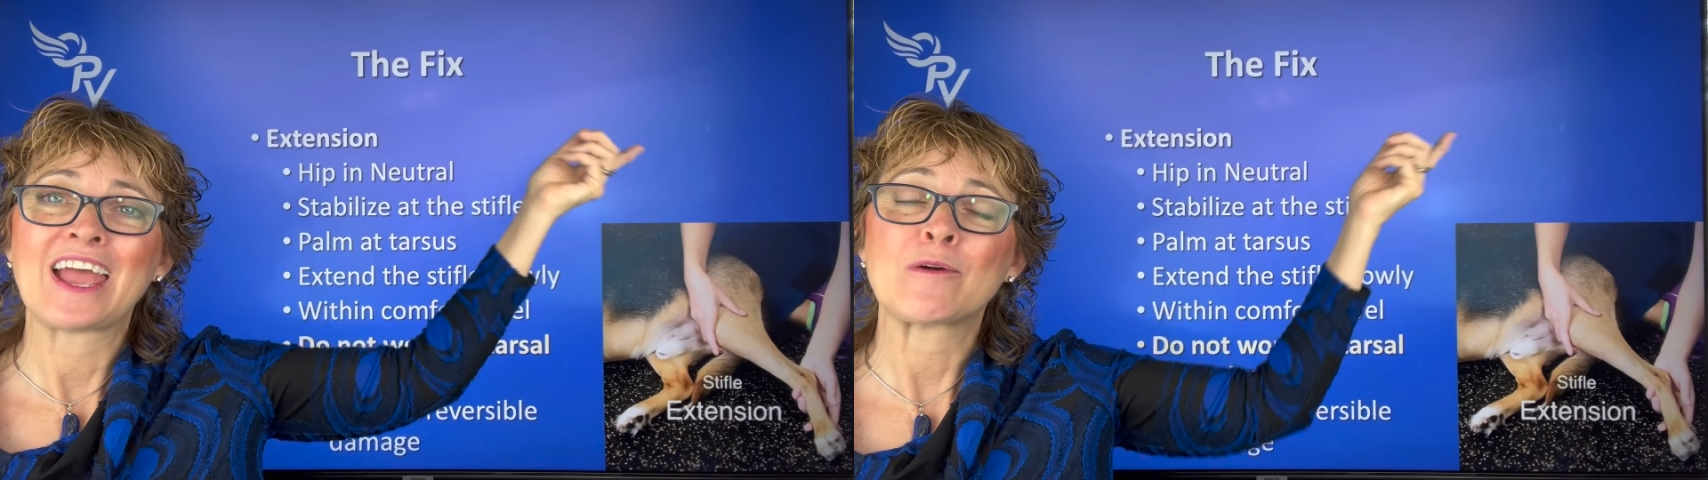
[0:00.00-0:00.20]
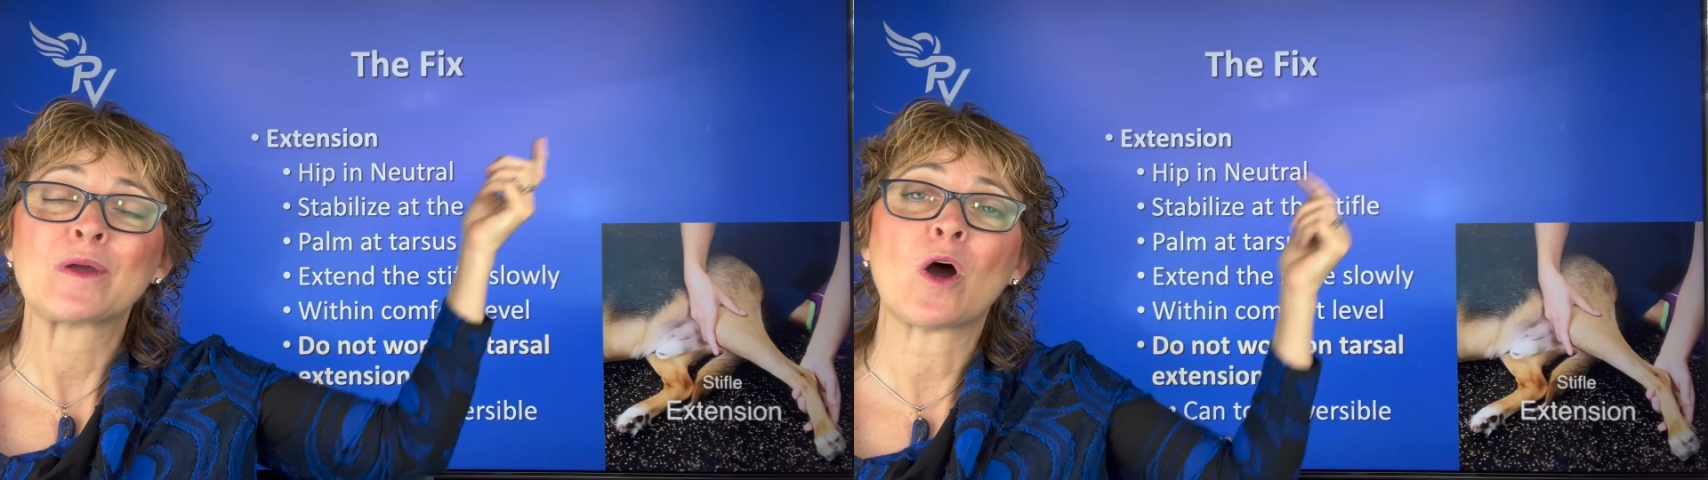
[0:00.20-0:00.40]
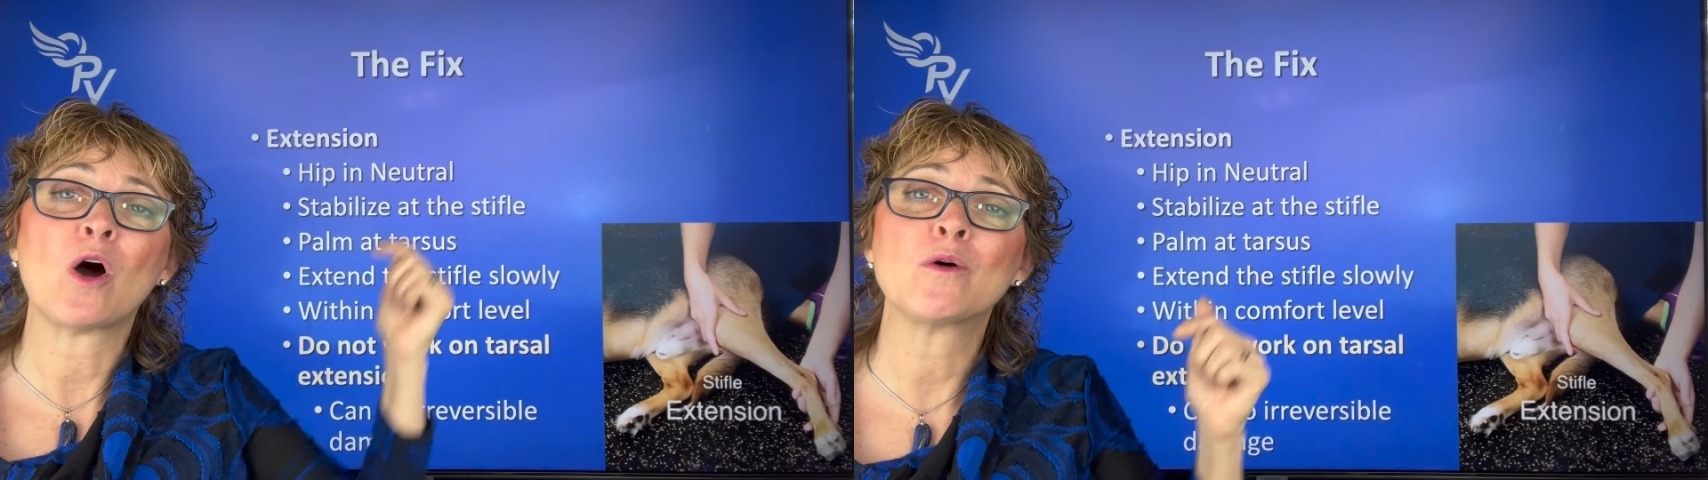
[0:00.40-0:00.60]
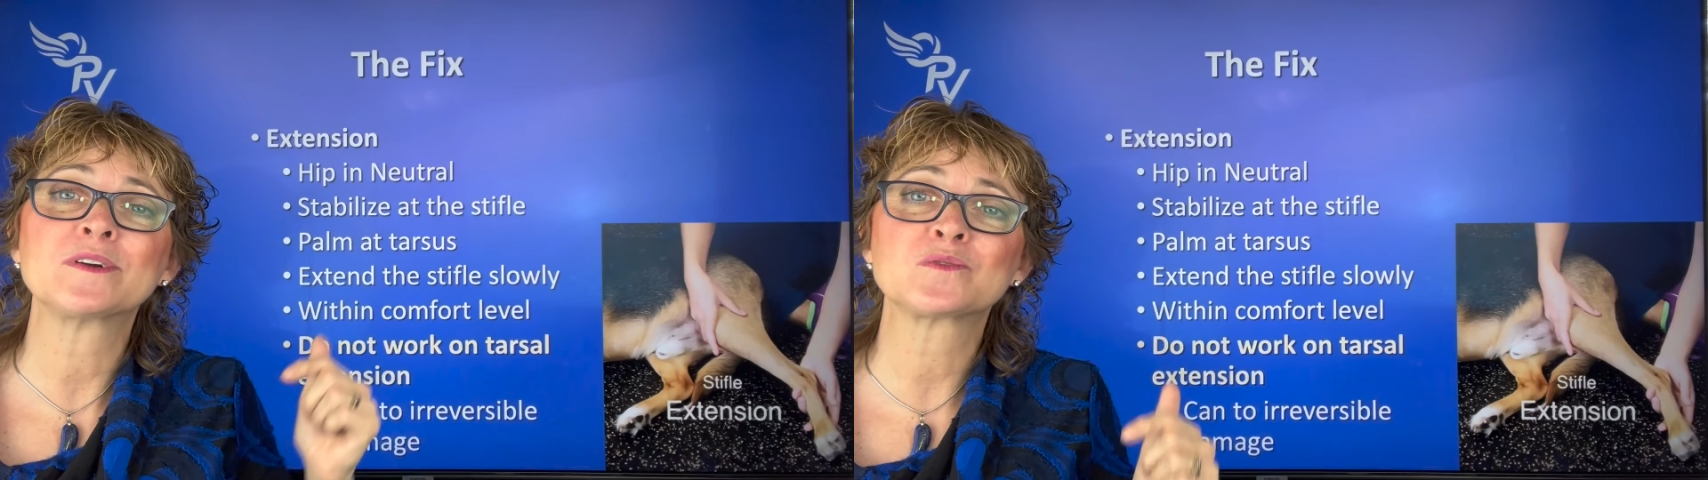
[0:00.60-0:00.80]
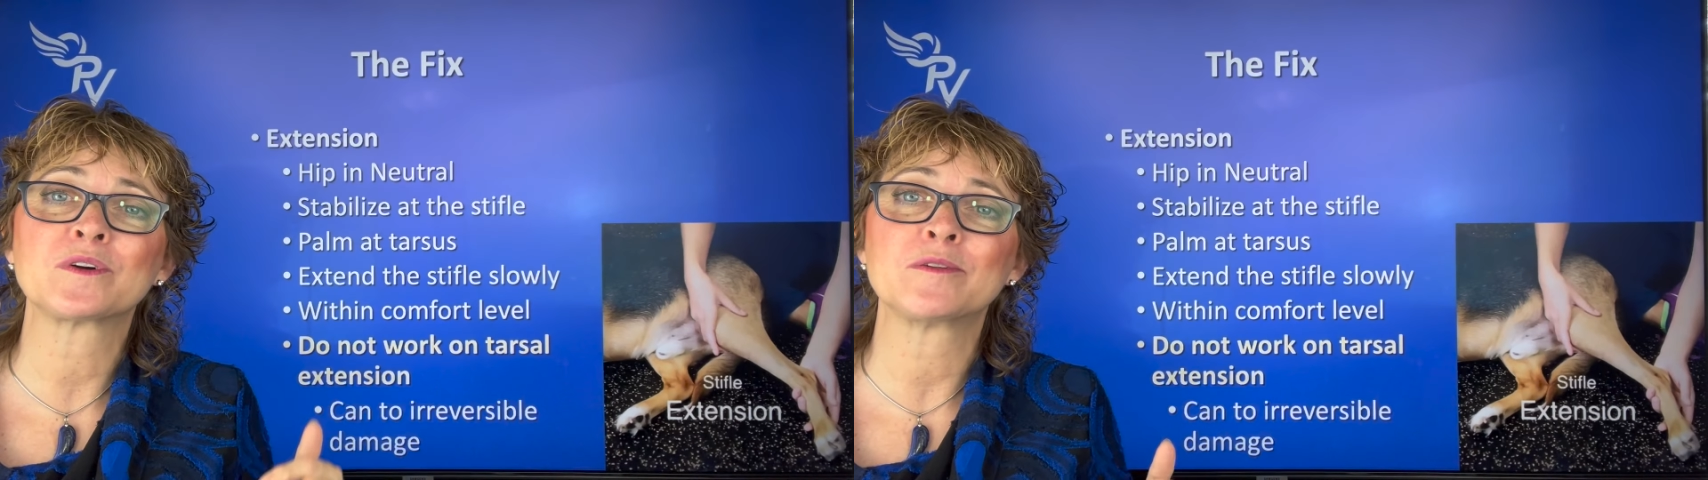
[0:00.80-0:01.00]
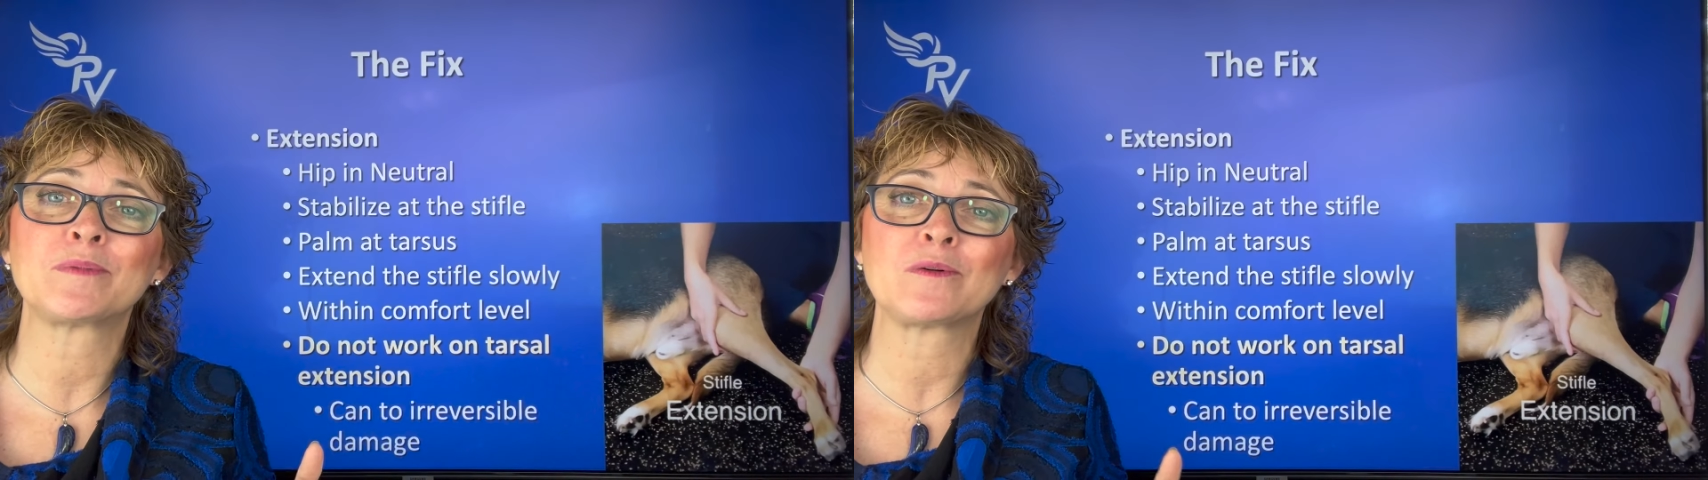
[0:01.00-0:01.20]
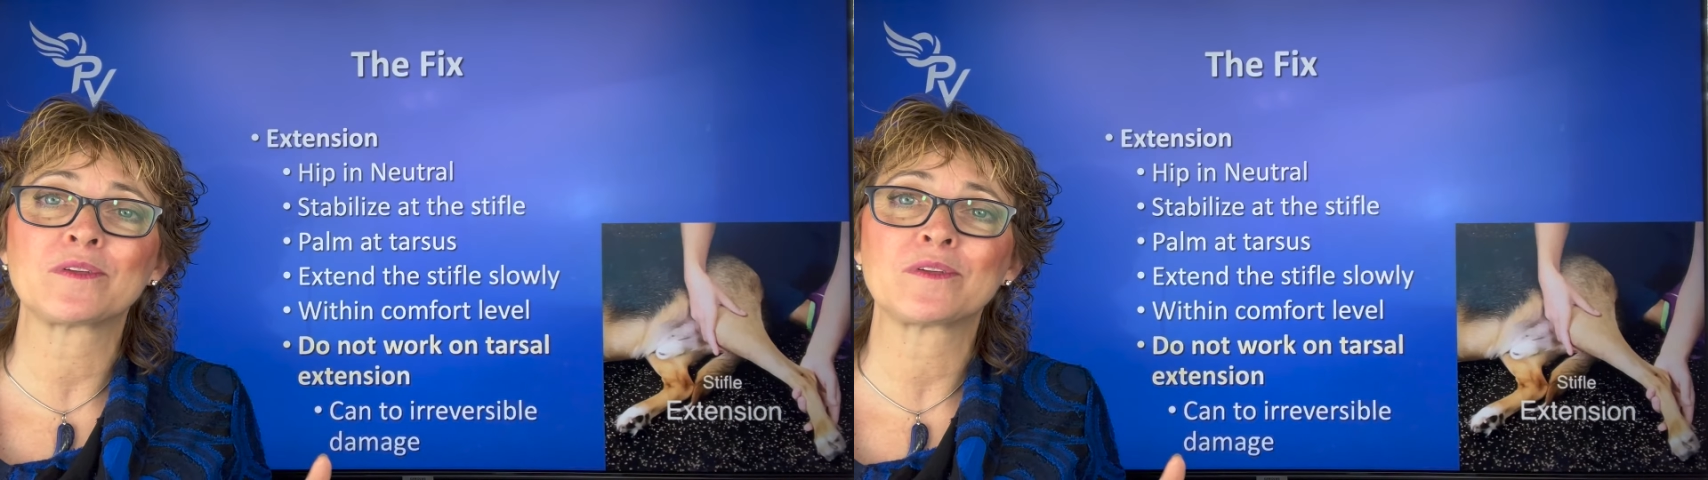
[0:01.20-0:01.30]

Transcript: and we always want to be